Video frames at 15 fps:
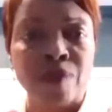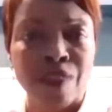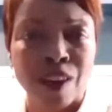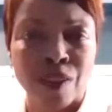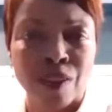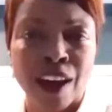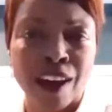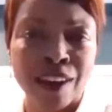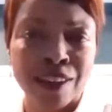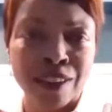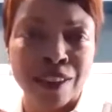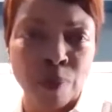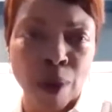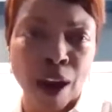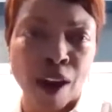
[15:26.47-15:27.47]
now that
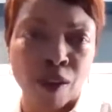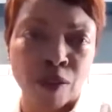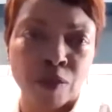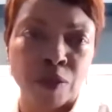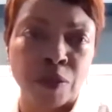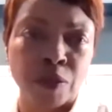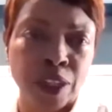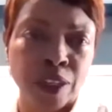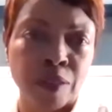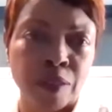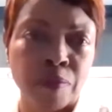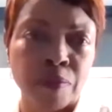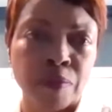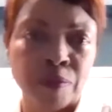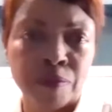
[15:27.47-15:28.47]
is a powerful team.